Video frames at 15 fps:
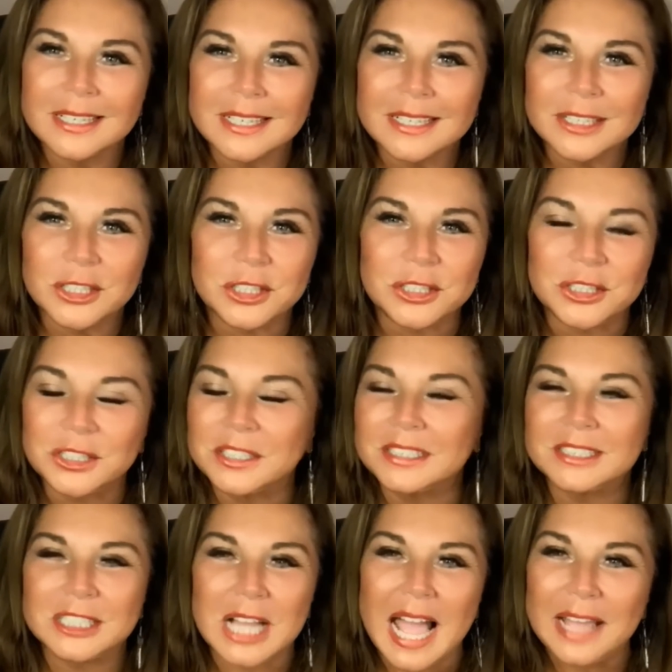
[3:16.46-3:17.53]

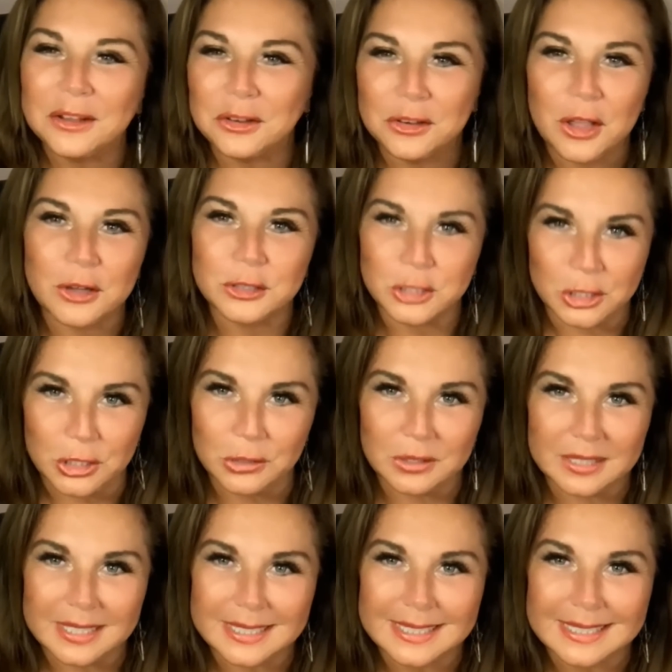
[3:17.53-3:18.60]
child goes
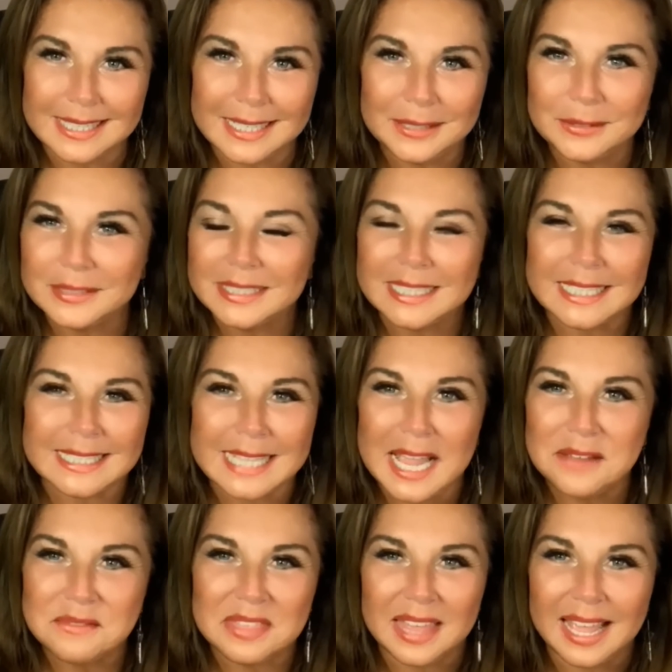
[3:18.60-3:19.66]
shoeless. It was the
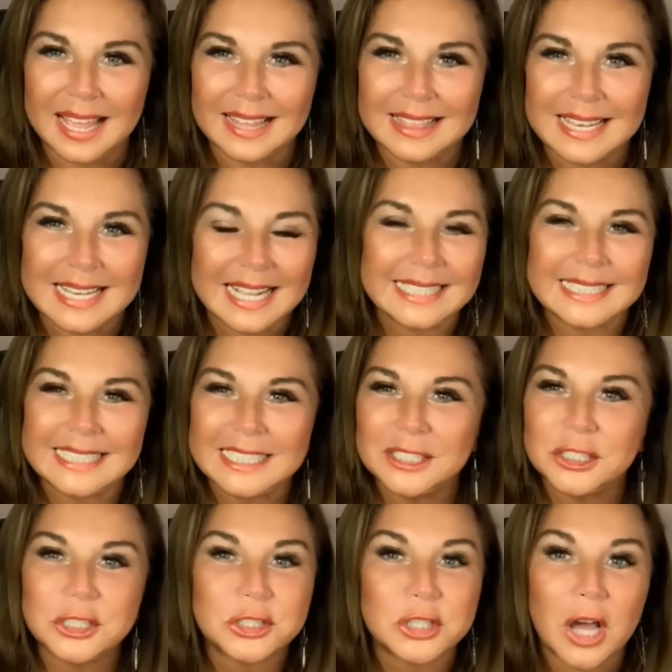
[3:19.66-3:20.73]
same thing. The dance
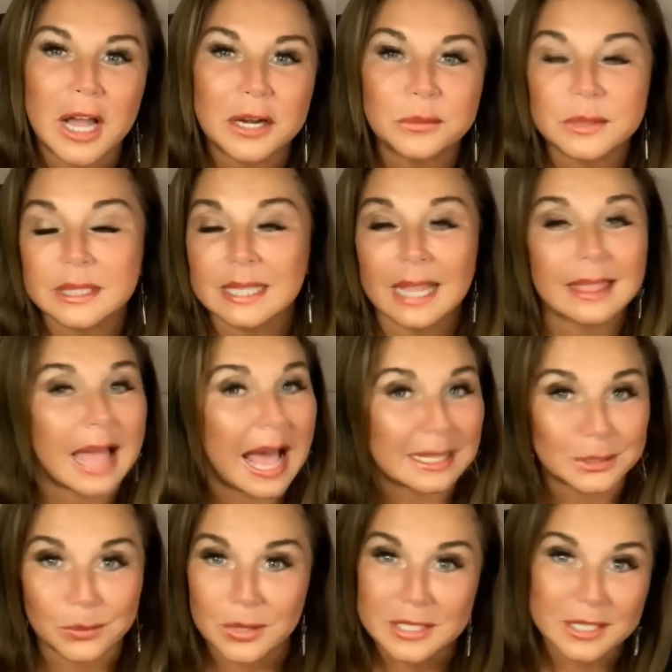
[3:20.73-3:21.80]
teacher's daughter was the
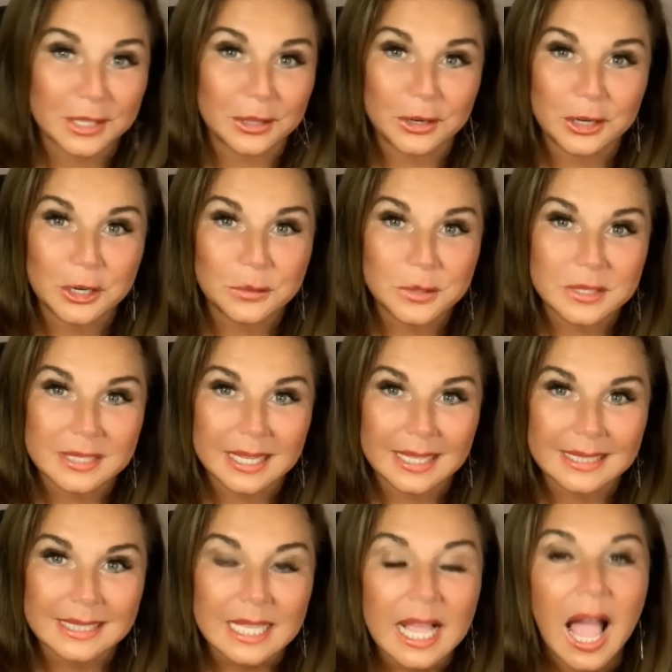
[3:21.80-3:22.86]
last one to learn her
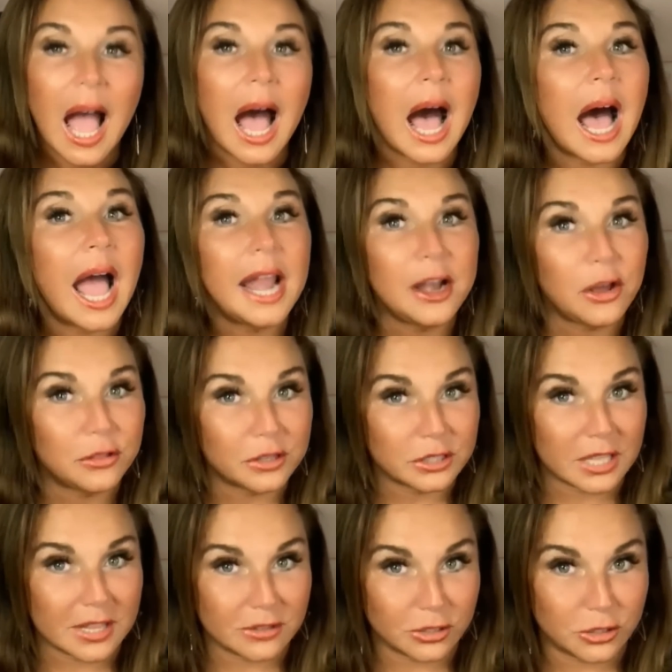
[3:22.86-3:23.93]
routines. I know there's
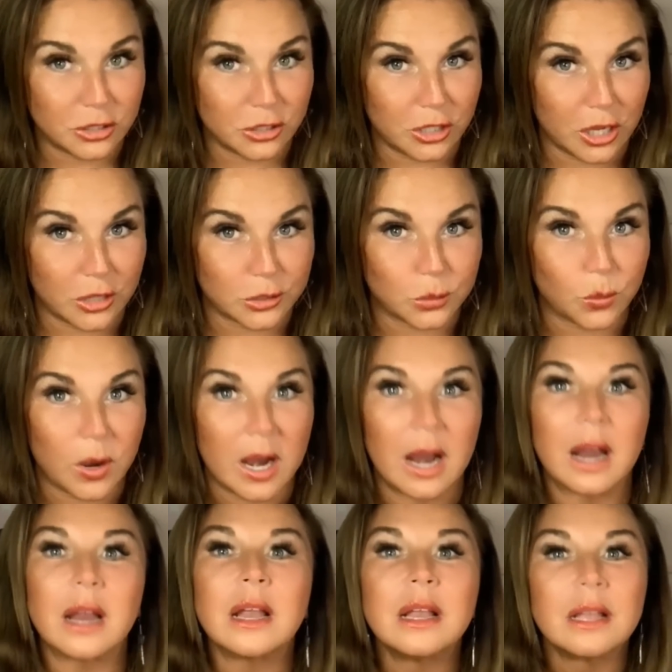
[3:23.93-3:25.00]
other studios
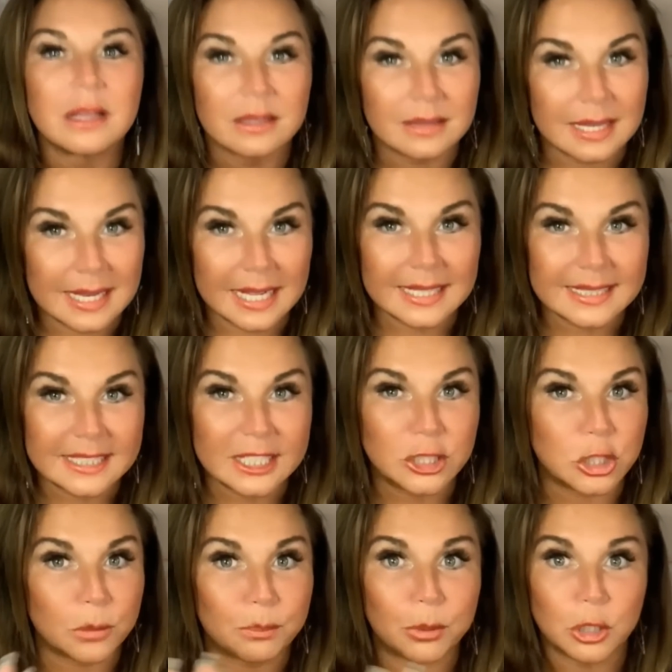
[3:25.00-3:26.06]
where the dance
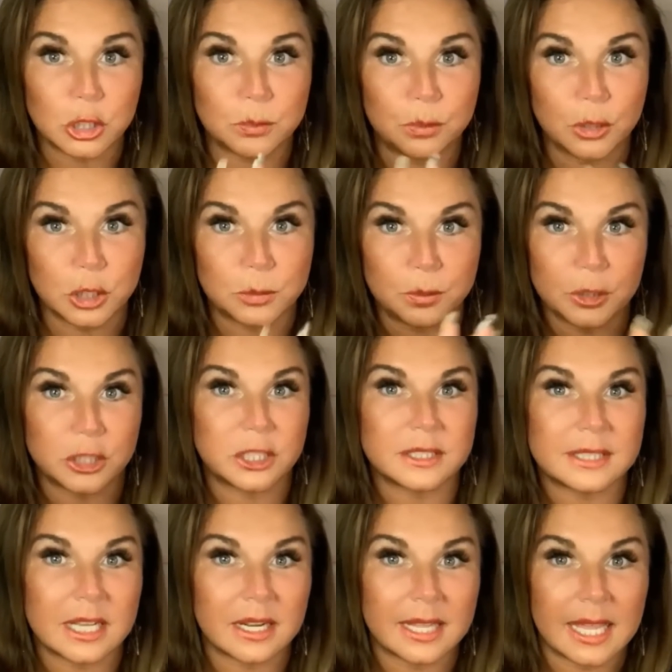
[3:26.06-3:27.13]
teacher pushes
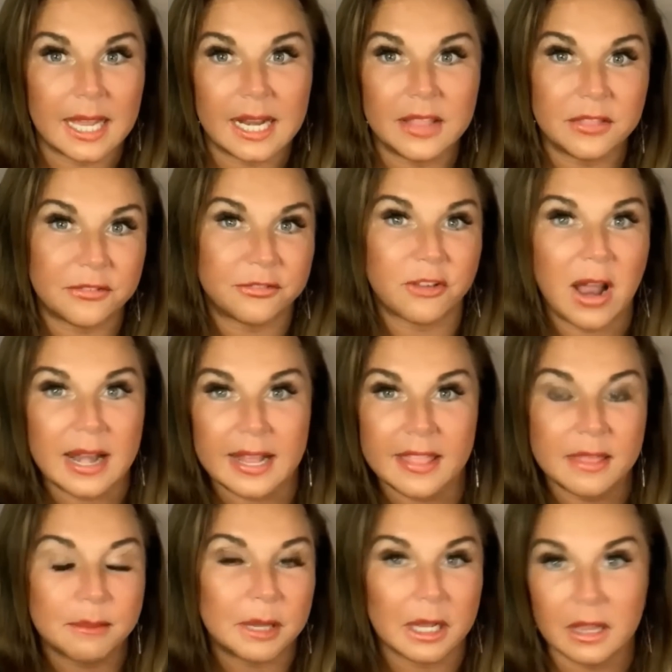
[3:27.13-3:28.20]
their kid in the front, in
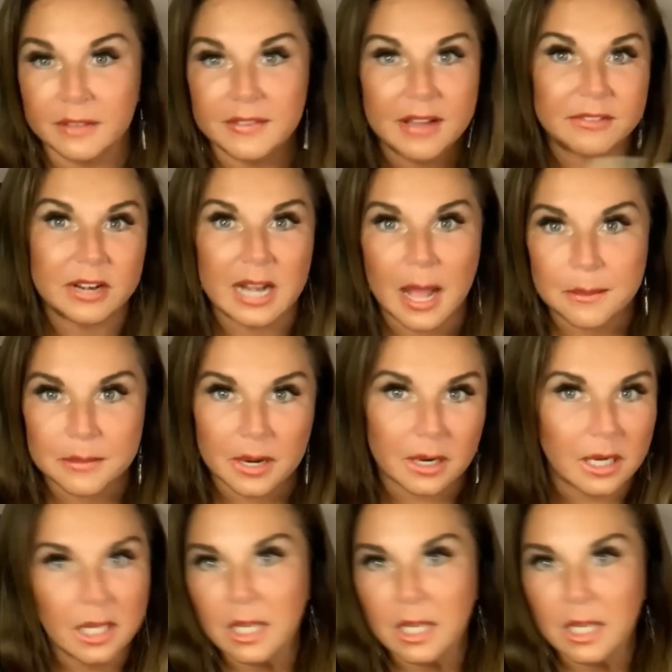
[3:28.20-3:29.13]
the middle of every number,